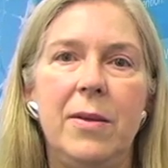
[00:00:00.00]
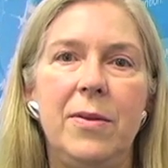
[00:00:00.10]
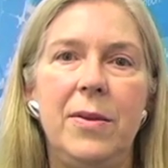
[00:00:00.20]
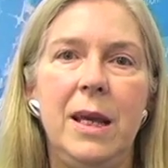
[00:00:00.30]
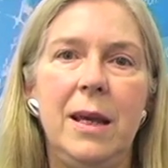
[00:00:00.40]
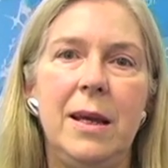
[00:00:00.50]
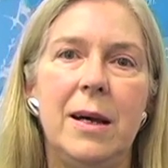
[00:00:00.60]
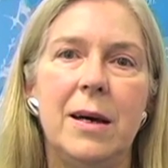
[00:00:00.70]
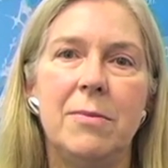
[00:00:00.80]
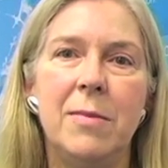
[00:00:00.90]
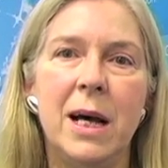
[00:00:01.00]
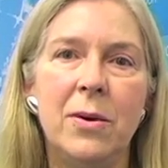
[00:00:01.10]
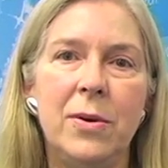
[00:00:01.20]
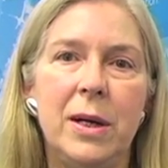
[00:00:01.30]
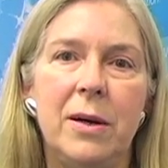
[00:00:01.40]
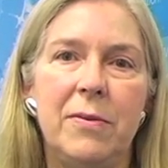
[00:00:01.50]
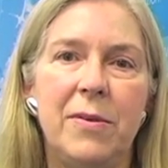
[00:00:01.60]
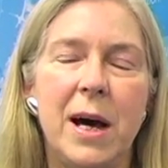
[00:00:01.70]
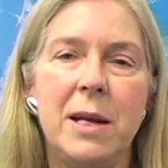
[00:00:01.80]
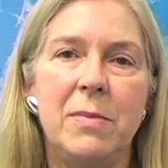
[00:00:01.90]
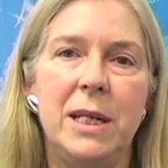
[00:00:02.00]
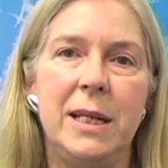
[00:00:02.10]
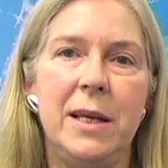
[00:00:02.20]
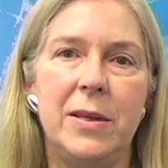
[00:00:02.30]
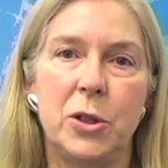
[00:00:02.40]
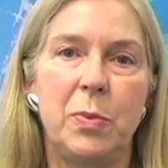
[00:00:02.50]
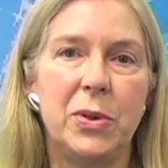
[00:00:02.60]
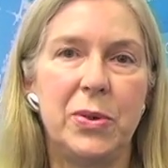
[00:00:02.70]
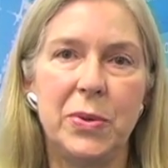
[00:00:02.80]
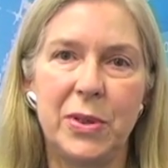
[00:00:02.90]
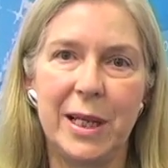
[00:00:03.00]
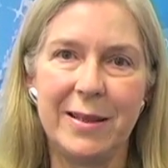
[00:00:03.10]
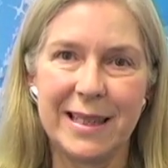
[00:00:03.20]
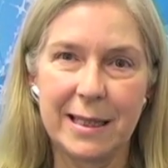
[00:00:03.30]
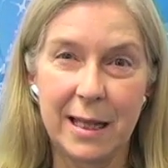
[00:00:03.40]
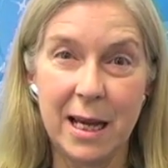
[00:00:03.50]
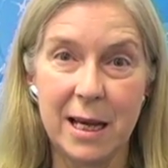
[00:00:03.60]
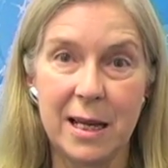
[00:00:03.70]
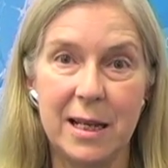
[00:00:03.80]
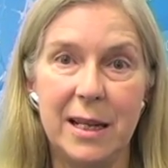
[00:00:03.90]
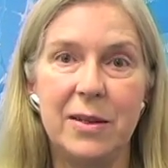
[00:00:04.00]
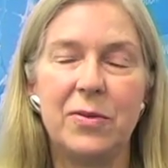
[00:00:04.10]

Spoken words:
The amount of vitamin D that's produced in the skin in